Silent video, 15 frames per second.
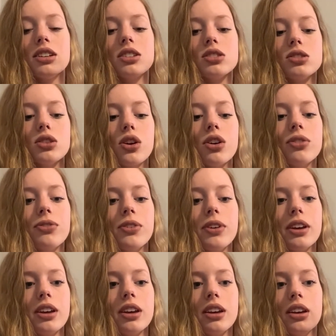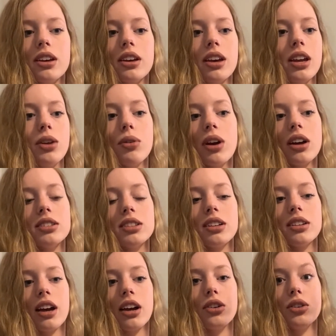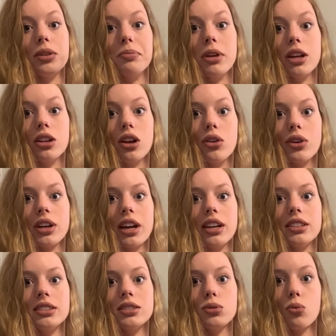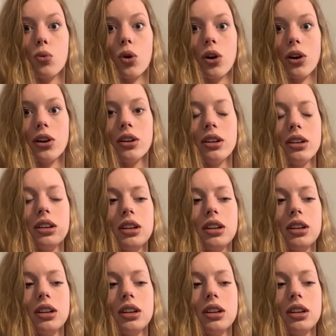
So if anywhere else in the title, it'd be a lowercase word.